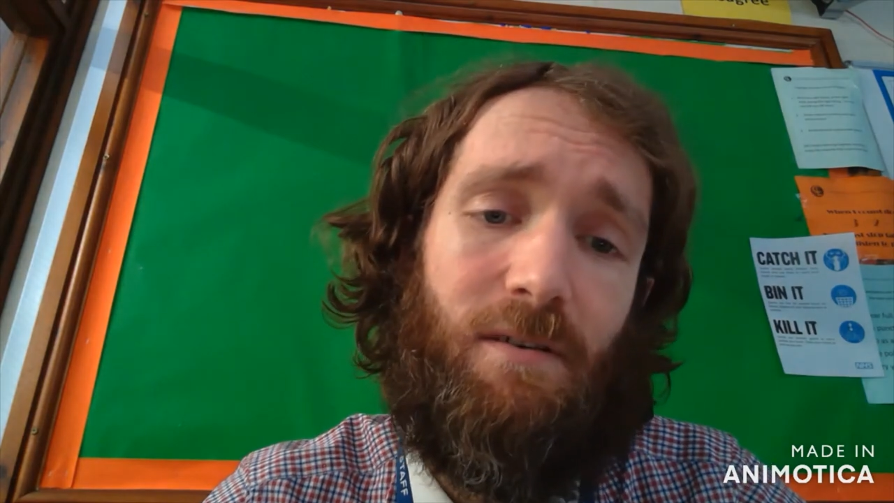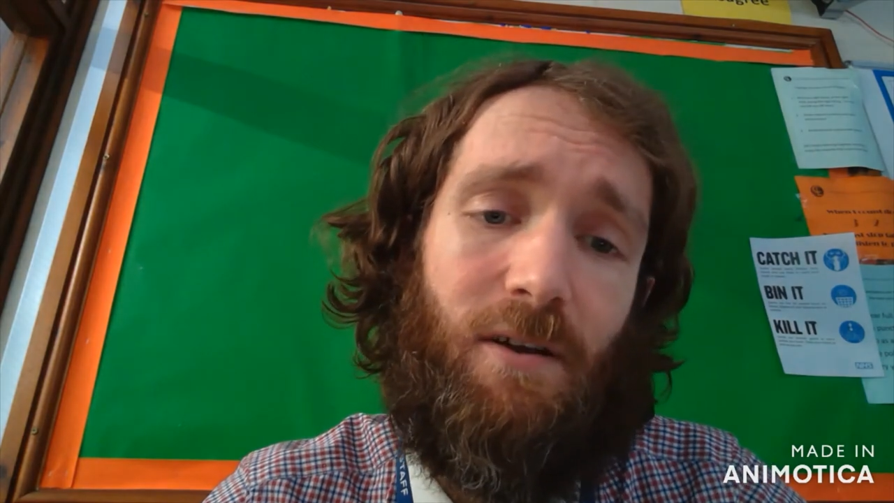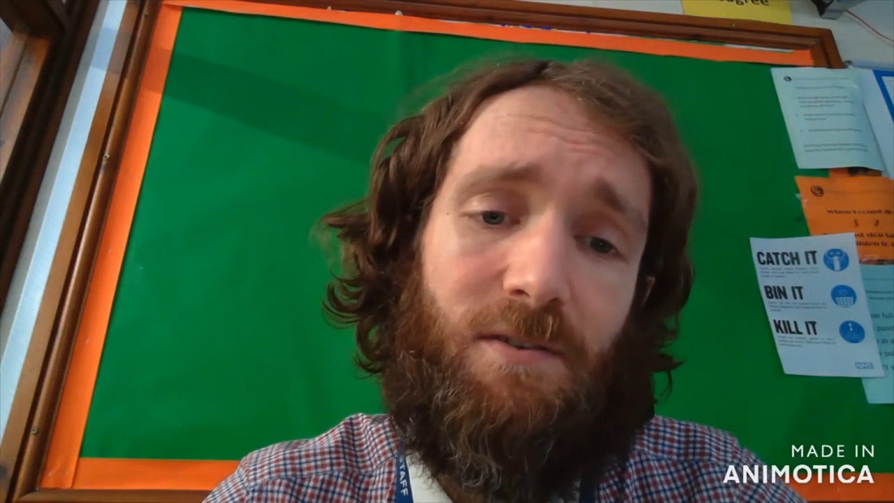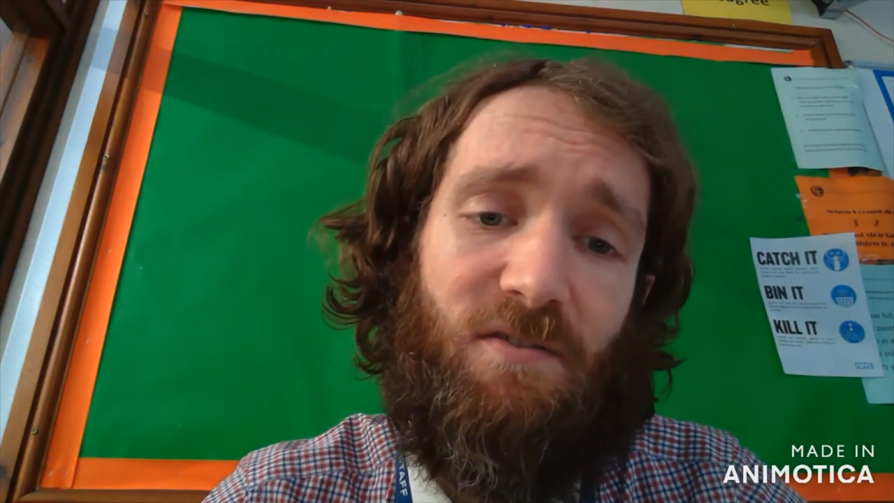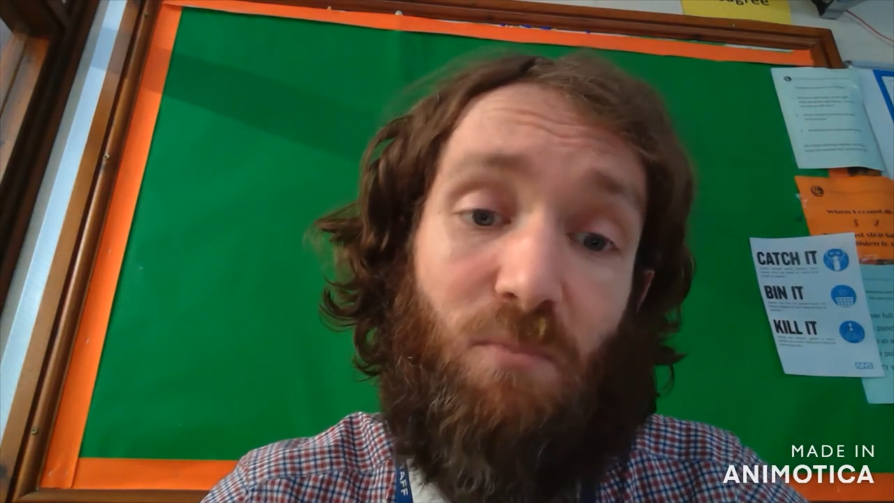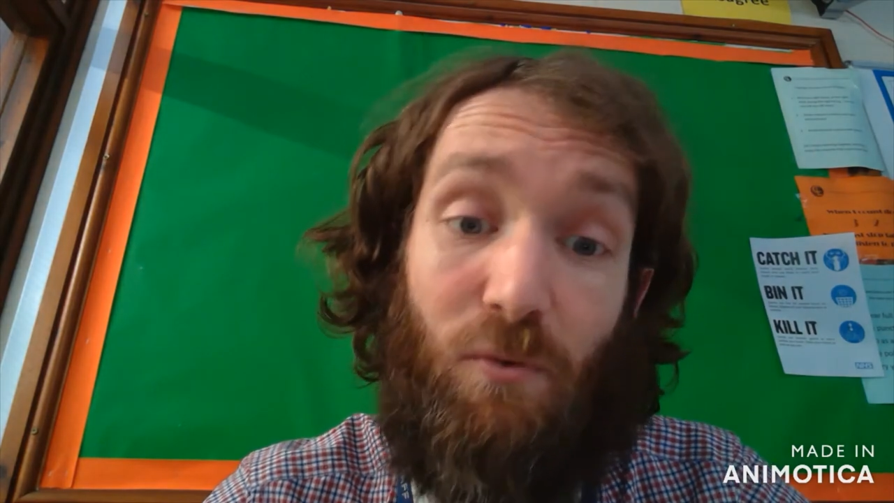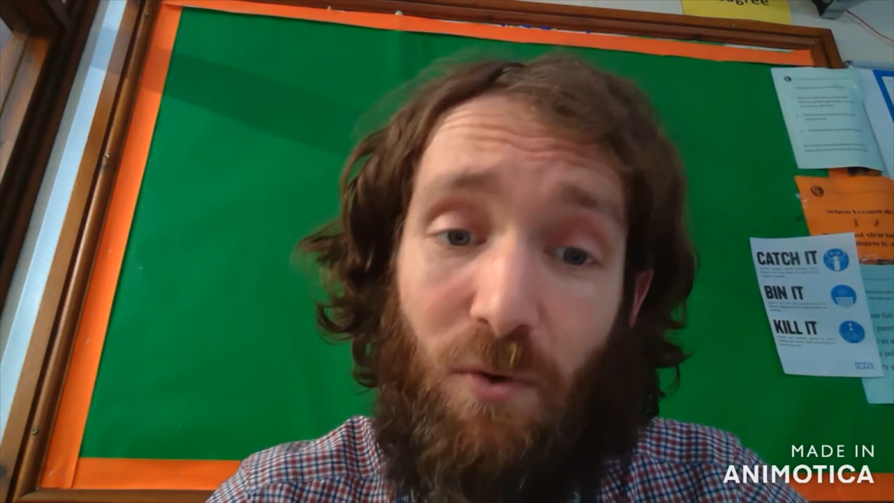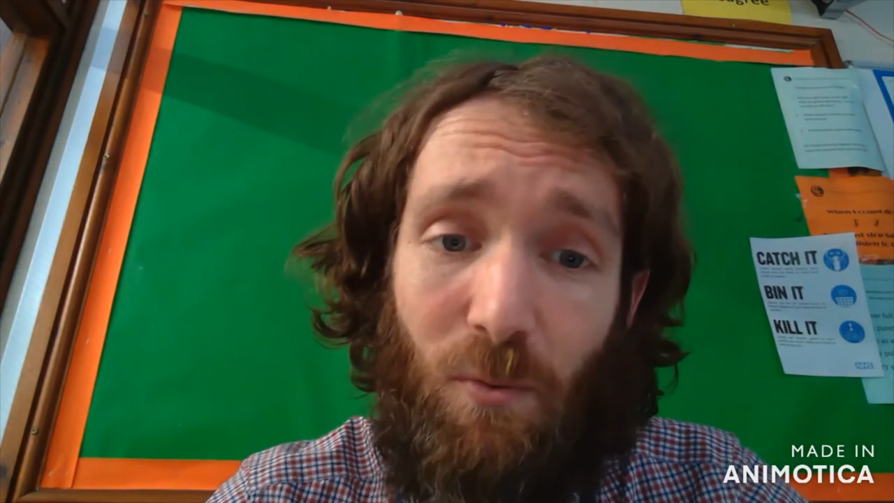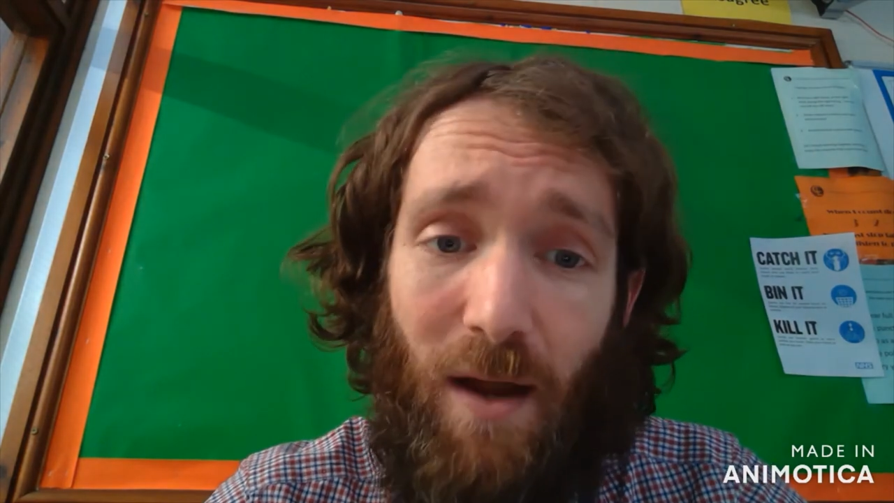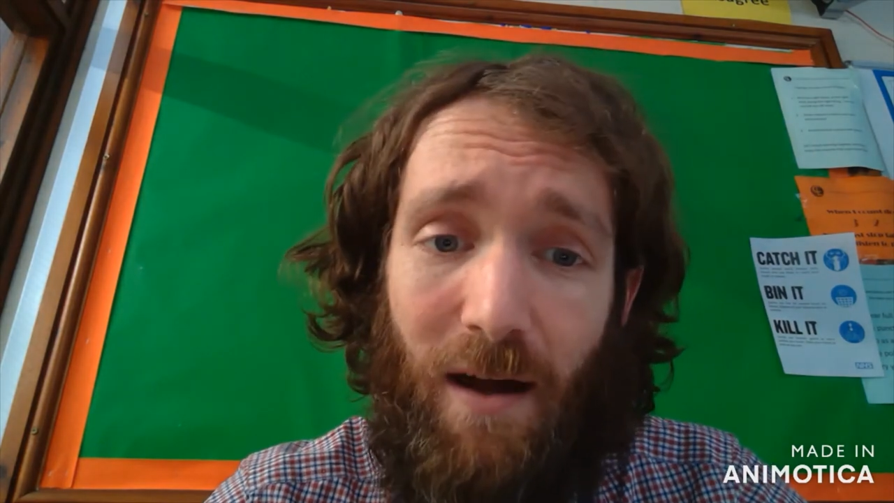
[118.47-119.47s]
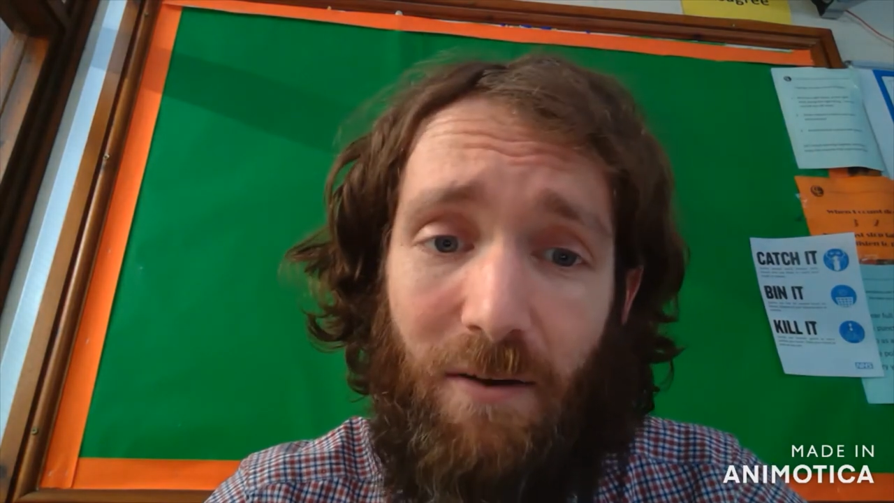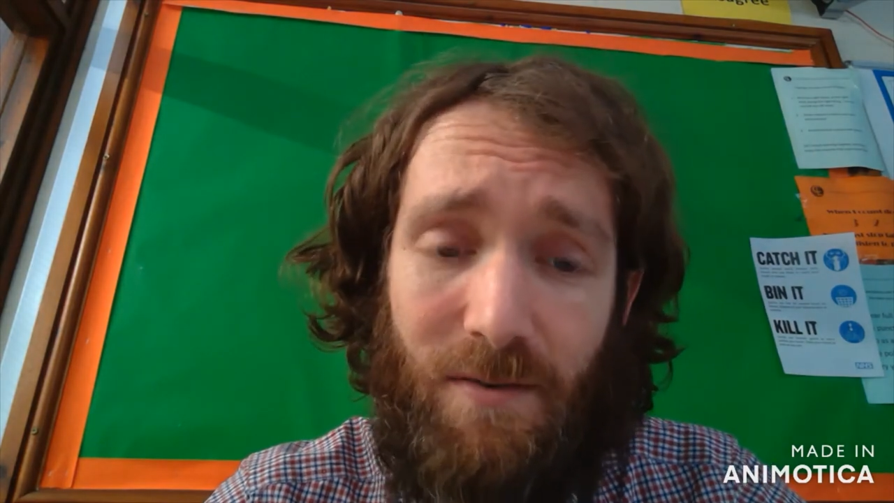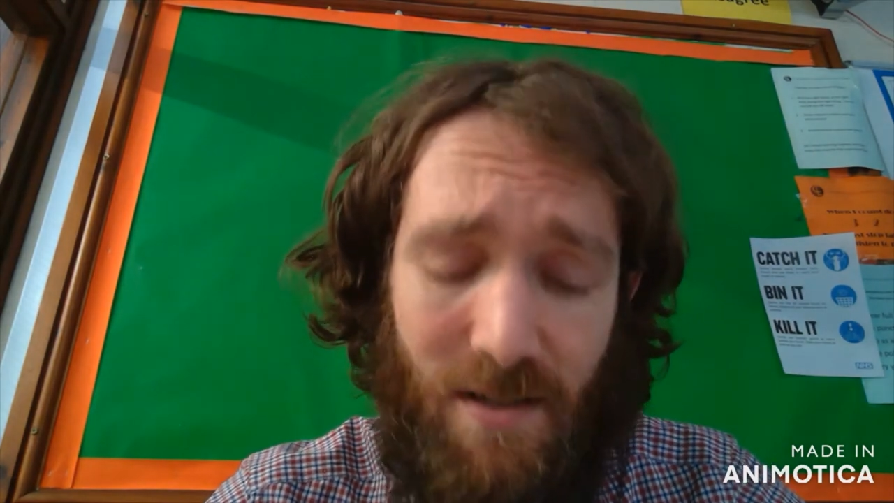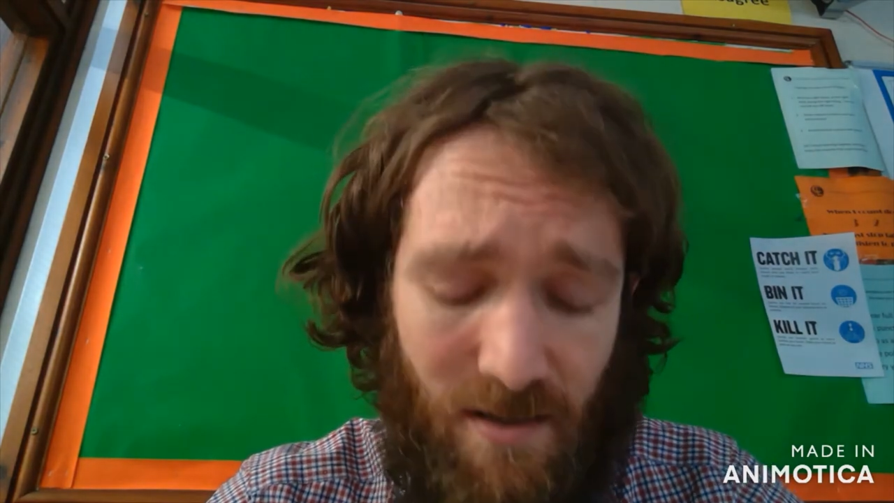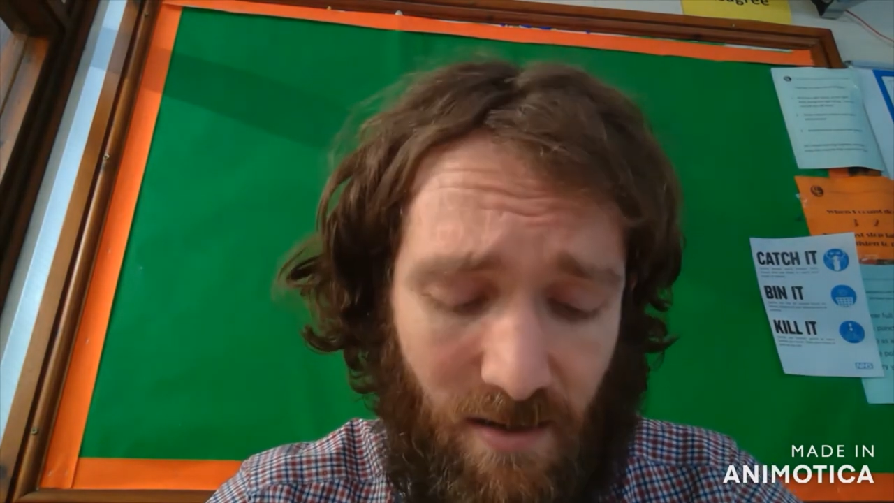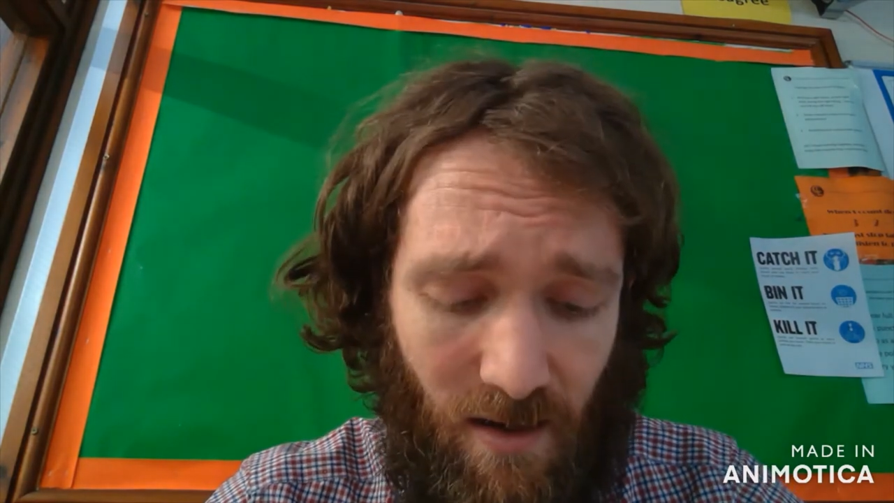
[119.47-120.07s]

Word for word: Lots of moving around.